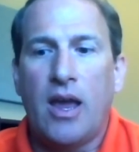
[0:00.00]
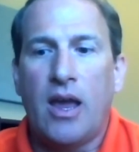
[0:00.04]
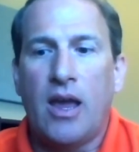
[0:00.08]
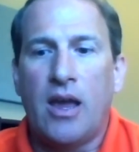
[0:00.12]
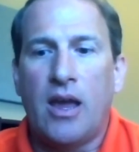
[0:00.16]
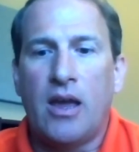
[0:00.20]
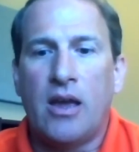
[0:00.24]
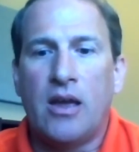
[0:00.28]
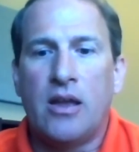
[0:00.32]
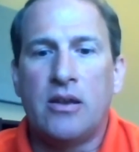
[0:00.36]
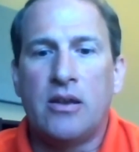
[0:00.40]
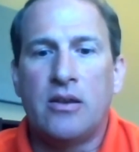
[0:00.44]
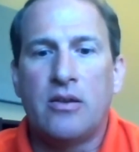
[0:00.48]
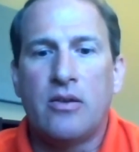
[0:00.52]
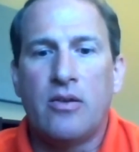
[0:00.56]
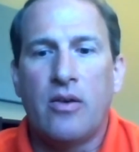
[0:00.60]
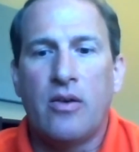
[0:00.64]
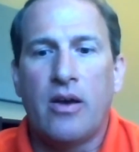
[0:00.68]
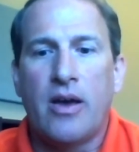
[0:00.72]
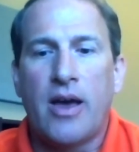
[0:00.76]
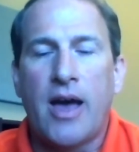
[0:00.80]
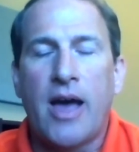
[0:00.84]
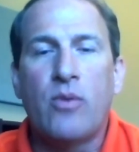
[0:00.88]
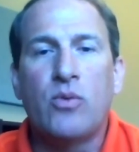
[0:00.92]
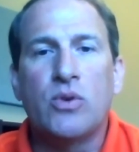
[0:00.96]
and
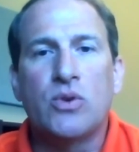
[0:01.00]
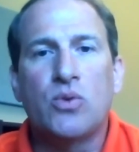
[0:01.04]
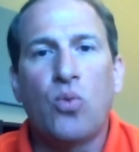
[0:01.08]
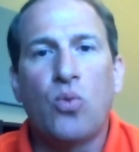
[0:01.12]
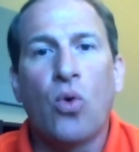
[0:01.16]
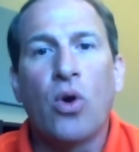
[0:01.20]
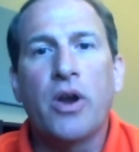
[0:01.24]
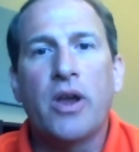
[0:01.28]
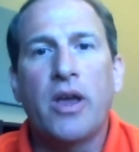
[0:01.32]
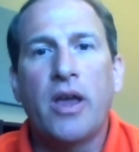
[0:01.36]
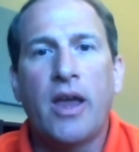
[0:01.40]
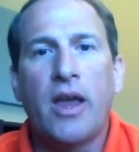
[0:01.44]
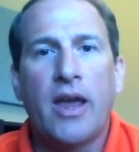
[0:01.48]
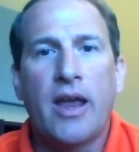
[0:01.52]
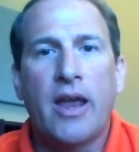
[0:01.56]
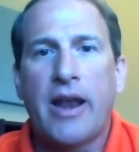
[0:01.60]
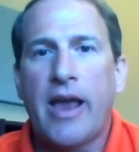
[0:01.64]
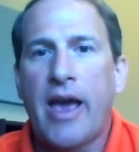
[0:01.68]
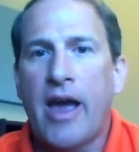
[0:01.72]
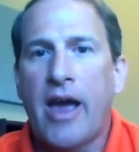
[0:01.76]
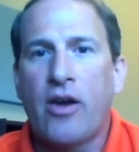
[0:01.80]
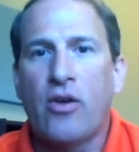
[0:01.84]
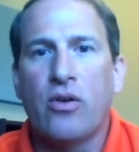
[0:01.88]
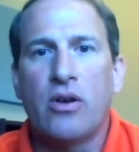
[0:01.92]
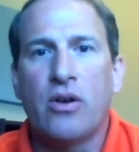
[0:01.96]
I was working in
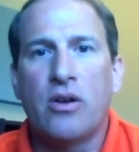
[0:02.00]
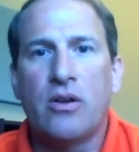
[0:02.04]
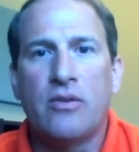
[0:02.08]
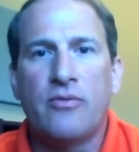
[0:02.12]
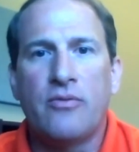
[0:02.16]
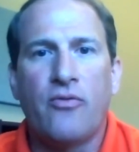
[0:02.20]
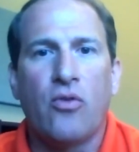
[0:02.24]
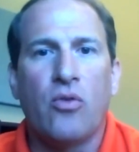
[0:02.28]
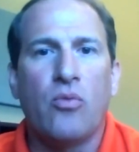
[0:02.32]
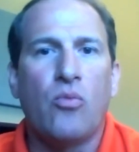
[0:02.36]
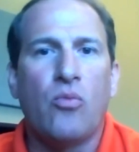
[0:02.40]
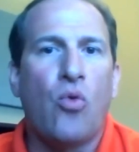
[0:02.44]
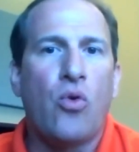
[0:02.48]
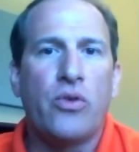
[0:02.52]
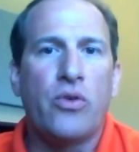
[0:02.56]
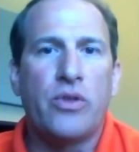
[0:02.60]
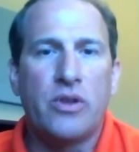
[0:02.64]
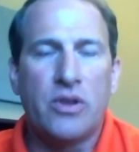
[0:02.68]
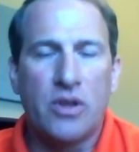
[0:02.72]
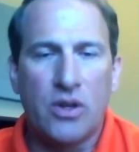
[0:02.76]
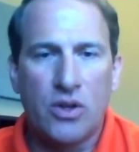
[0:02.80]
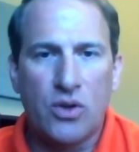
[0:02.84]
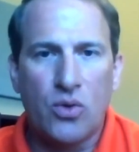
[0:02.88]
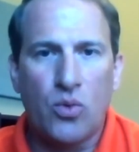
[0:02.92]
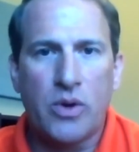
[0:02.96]
Akron for more
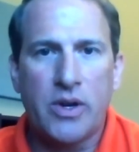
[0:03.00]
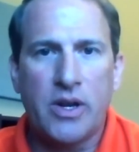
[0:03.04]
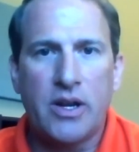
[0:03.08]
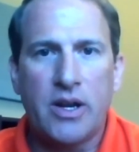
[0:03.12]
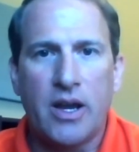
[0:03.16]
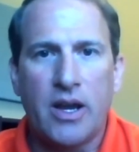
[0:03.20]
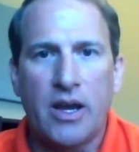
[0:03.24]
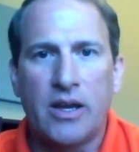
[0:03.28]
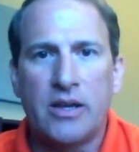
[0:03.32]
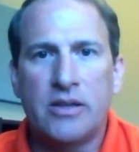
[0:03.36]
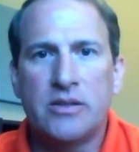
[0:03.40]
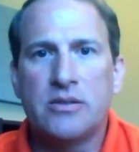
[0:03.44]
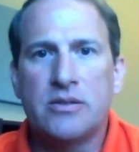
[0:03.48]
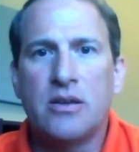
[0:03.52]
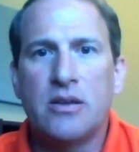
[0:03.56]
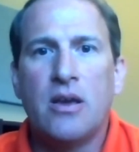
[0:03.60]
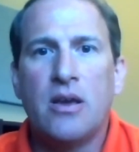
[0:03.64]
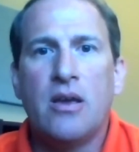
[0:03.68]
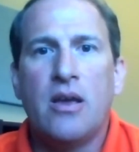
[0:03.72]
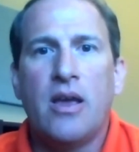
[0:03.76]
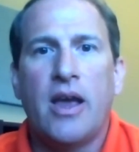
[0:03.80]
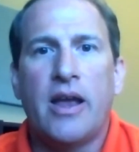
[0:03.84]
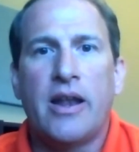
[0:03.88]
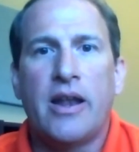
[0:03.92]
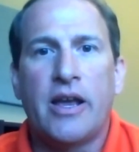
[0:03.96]
than the 20 days,
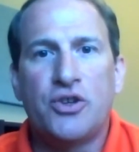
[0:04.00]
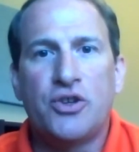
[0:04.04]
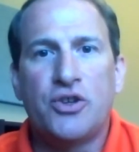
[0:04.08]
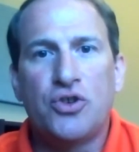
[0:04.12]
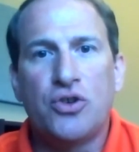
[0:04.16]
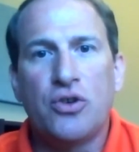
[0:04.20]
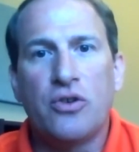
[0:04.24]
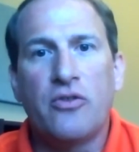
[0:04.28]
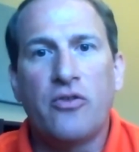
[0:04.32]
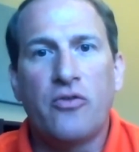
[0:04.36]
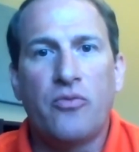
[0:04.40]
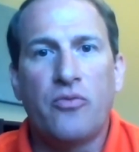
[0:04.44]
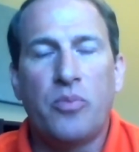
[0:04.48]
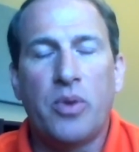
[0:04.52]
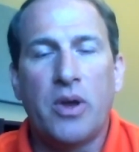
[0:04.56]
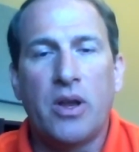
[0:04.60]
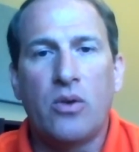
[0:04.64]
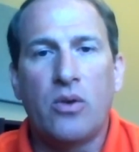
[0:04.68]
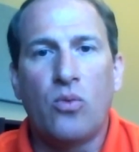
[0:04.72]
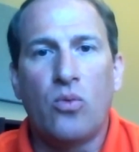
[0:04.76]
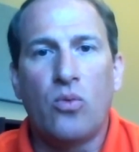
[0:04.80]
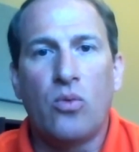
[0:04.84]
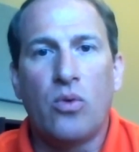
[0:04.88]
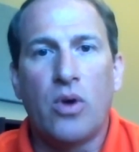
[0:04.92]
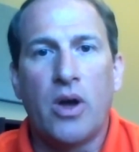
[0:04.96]
and I should have
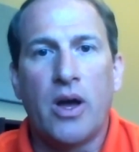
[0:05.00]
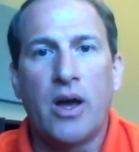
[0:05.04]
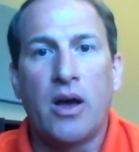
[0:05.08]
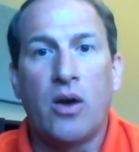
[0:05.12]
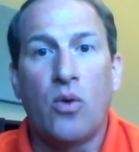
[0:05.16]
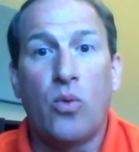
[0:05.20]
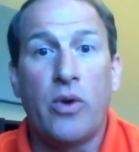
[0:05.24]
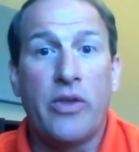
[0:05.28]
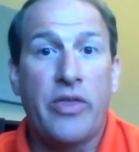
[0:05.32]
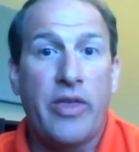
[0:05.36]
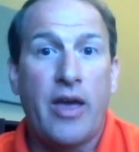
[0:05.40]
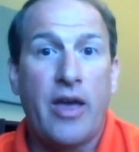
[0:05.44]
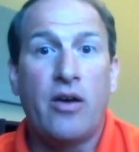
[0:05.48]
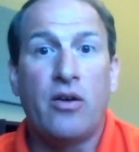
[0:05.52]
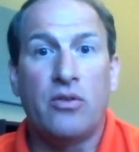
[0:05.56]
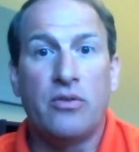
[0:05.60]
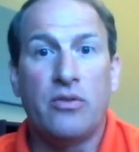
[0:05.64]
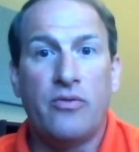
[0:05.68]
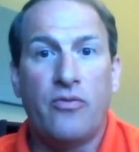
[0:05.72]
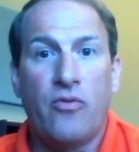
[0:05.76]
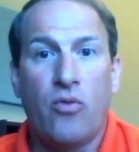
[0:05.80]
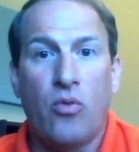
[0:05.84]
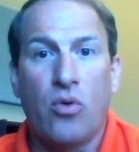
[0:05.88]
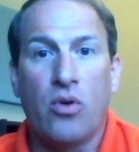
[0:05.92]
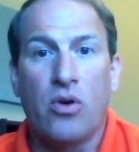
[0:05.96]
been
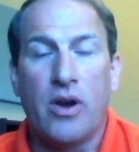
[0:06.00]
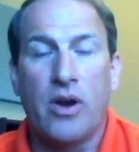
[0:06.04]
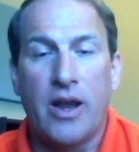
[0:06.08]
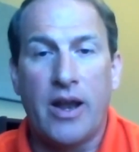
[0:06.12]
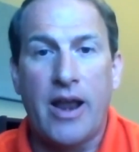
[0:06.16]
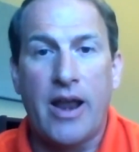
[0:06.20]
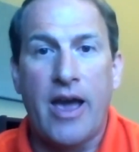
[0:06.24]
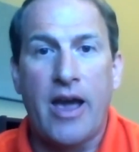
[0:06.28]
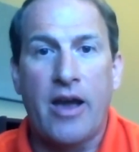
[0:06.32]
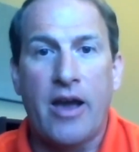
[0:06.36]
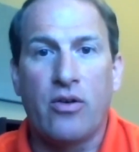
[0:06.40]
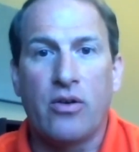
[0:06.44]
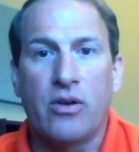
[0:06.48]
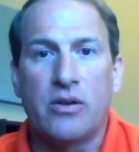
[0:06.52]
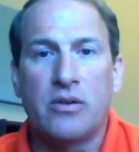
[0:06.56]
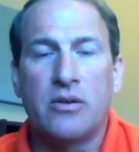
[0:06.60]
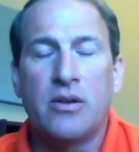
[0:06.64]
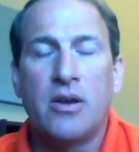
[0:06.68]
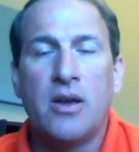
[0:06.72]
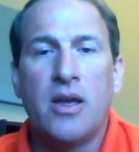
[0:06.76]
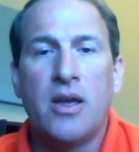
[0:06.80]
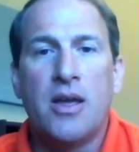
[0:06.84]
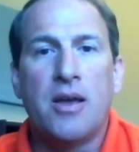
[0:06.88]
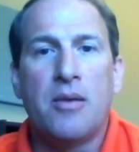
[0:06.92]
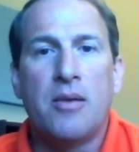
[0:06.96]
withheld for in
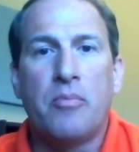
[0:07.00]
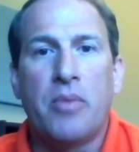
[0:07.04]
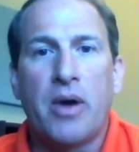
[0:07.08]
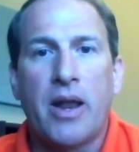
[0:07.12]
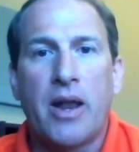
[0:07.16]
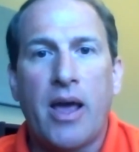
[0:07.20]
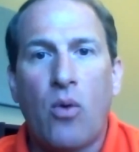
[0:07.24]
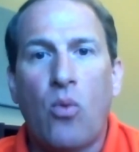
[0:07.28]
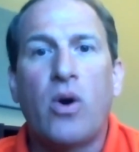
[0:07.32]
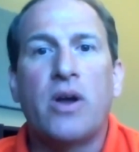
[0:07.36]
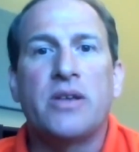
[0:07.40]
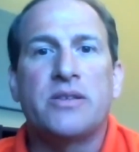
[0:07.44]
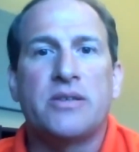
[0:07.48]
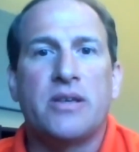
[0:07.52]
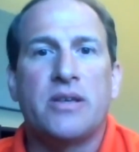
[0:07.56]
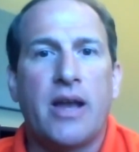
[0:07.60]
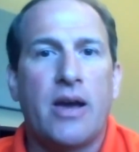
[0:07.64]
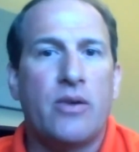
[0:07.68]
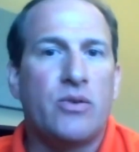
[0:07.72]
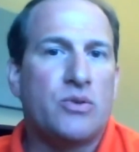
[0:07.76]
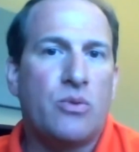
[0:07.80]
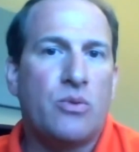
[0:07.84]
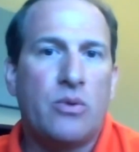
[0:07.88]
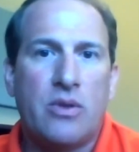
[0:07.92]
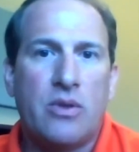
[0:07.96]
Akron, but I wasn't.
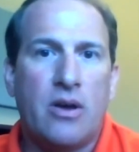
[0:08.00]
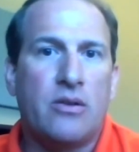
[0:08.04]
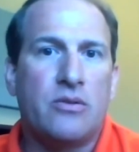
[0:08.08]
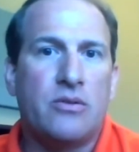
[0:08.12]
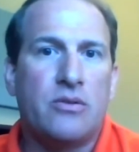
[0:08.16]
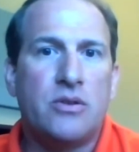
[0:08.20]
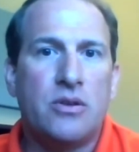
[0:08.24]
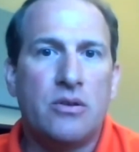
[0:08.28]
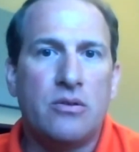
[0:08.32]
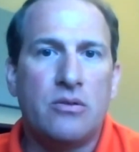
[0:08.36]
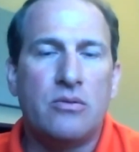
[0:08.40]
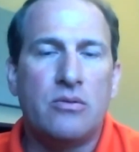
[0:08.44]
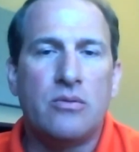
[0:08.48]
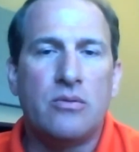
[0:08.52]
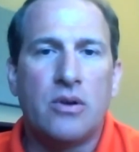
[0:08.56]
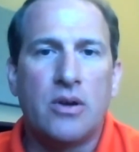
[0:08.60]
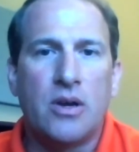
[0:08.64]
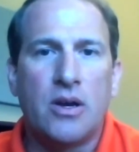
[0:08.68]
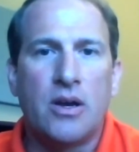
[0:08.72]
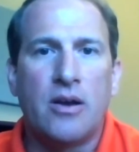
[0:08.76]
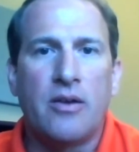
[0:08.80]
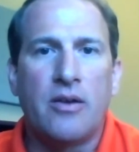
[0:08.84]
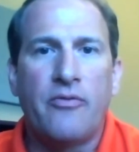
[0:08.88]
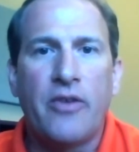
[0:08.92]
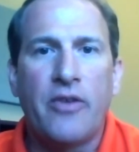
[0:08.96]
I was withheld to
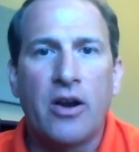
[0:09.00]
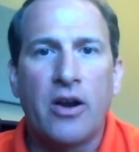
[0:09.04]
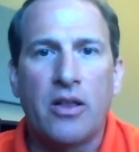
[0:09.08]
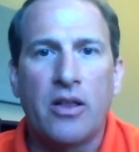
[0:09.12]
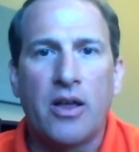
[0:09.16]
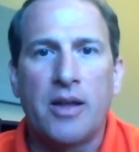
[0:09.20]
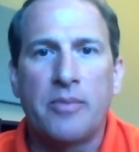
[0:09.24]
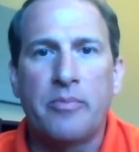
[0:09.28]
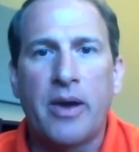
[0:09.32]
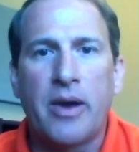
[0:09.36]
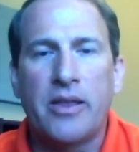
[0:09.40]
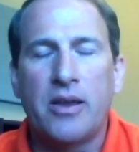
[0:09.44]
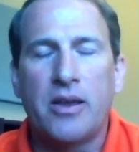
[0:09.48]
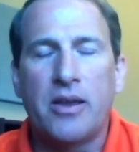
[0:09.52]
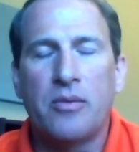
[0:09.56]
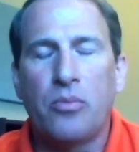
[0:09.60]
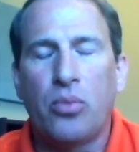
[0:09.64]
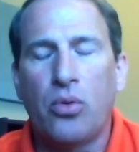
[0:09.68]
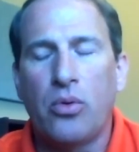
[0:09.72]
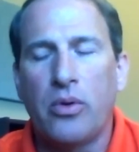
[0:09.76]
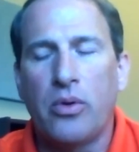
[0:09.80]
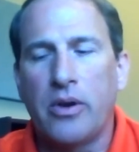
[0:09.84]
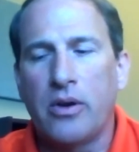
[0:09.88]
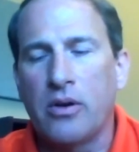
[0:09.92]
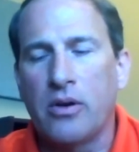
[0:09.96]
Fair Lawn by the
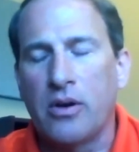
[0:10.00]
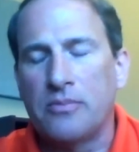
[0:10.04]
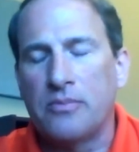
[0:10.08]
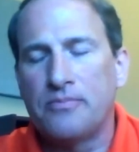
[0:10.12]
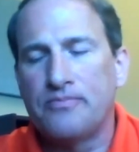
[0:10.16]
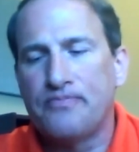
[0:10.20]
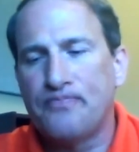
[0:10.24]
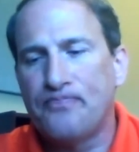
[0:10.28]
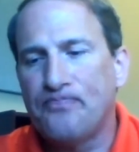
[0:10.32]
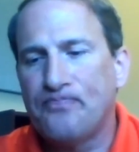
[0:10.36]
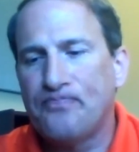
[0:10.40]
employer.